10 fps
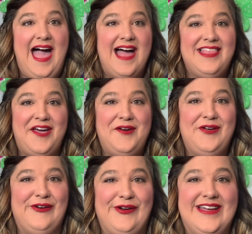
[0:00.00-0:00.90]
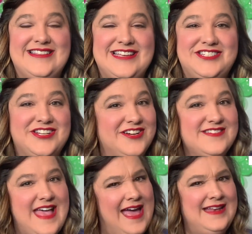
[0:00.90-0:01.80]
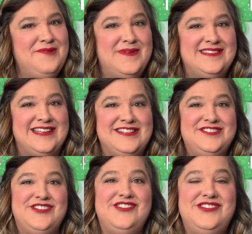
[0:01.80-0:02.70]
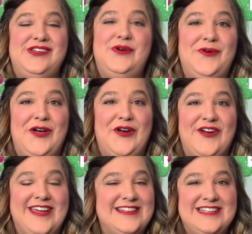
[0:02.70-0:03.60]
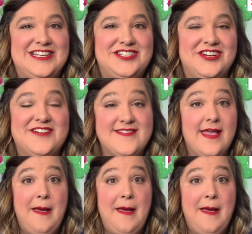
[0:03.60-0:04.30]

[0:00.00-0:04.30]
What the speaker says: Hello, Gogokid teachers and potential new Gogokid teachers.